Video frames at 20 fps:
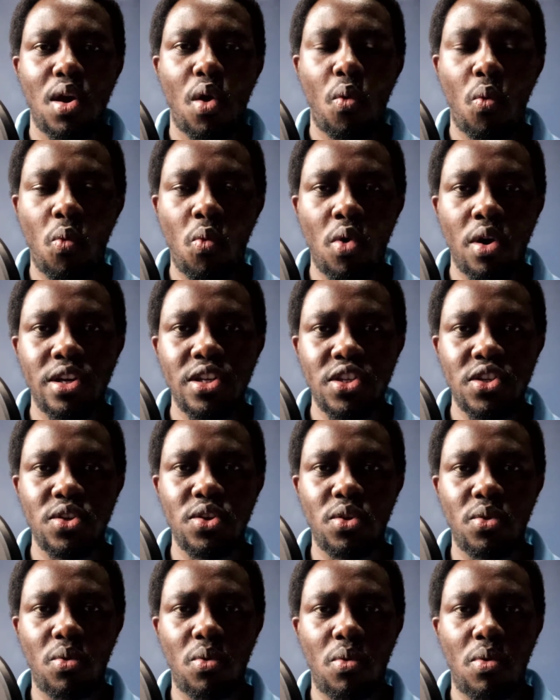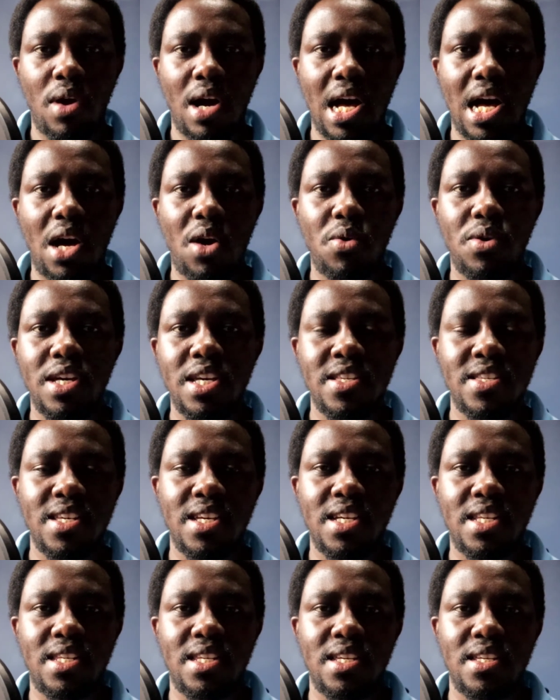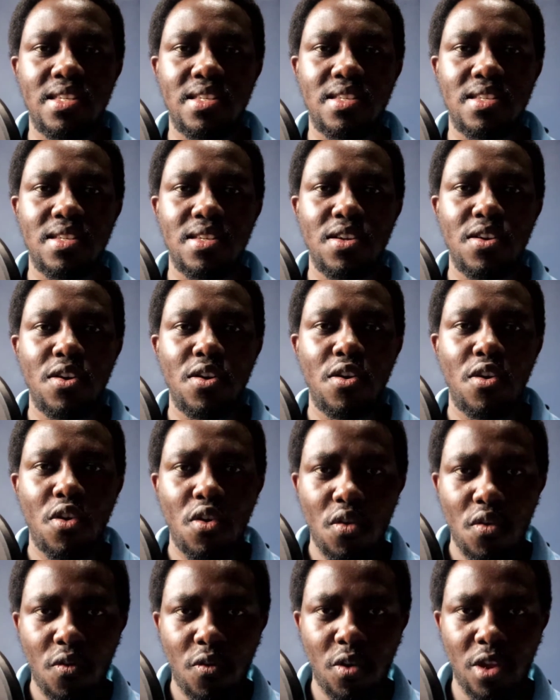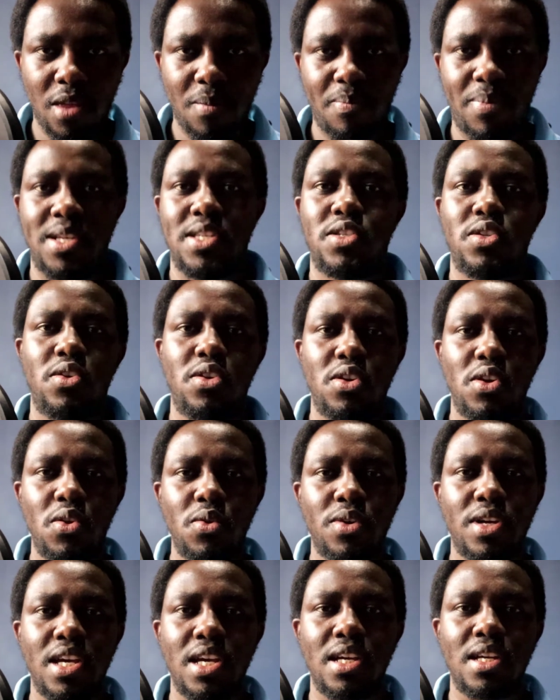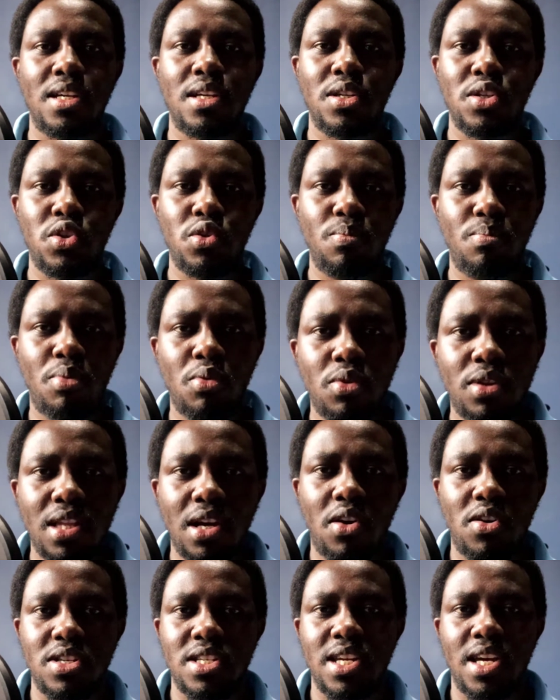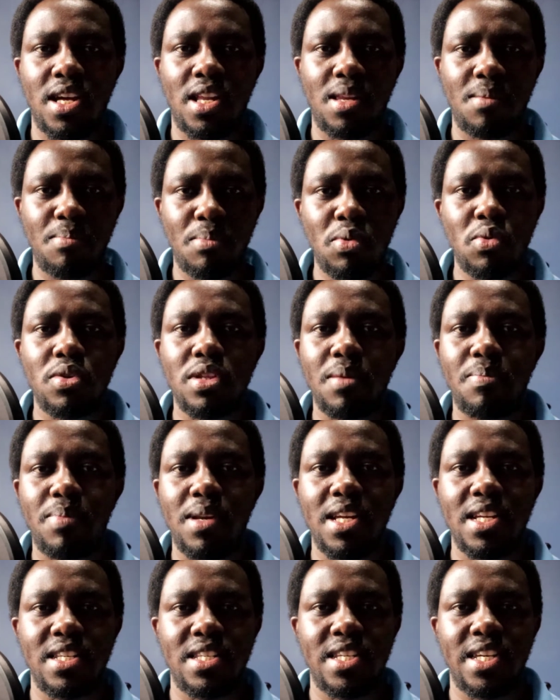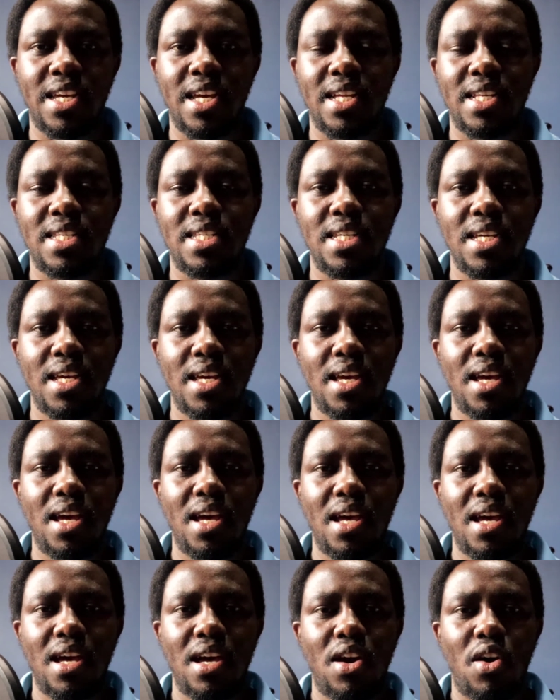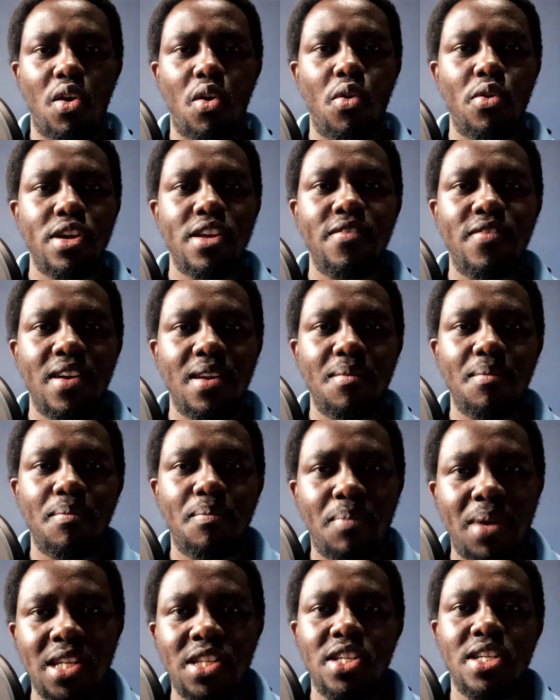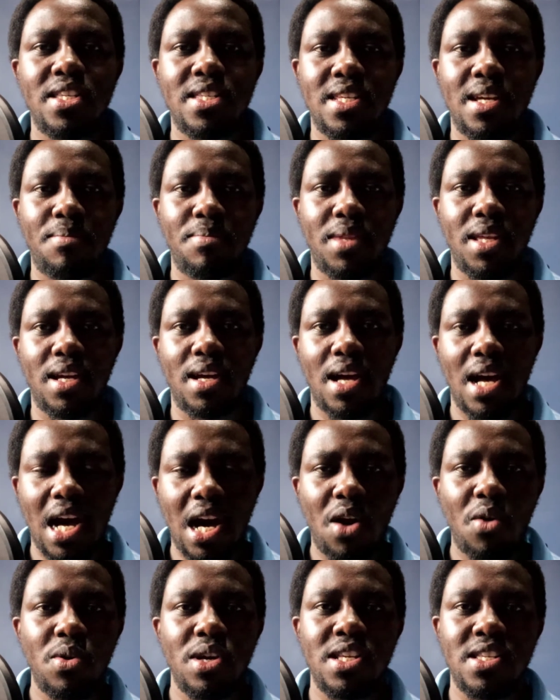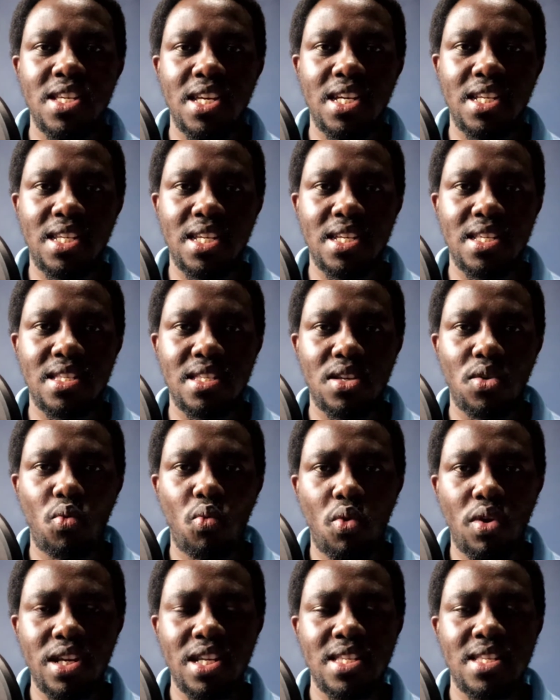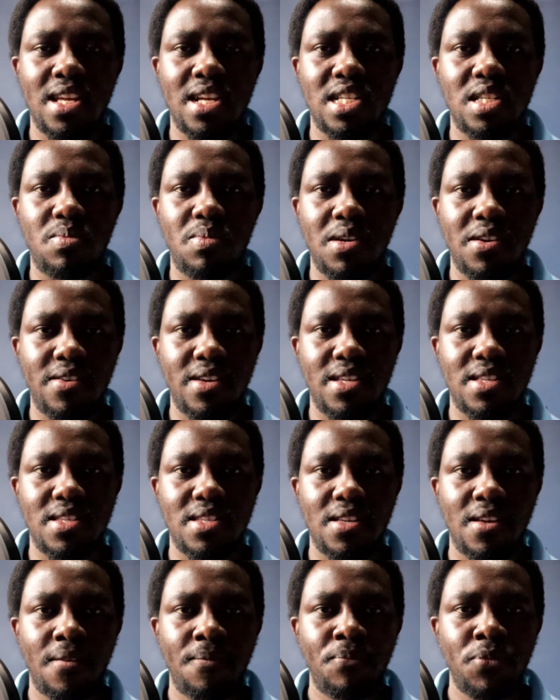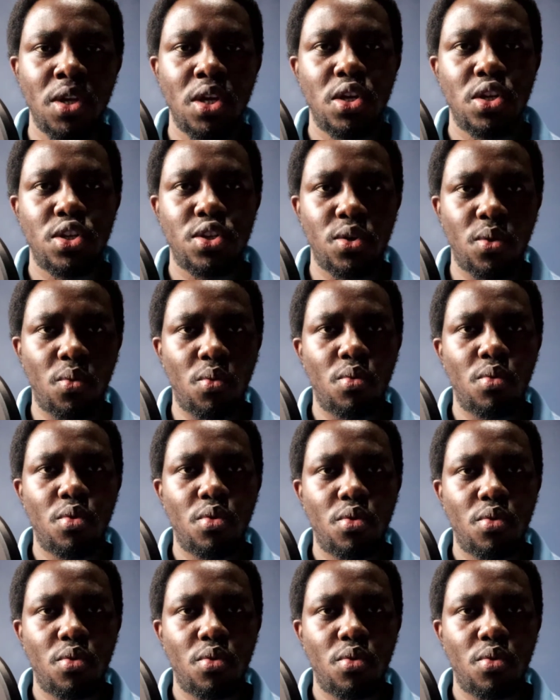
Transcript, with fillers: want to know how easy it is for the person looking to book the hotel, book the plane ticket, or even purchase something, how easy it is, what is the experience. So,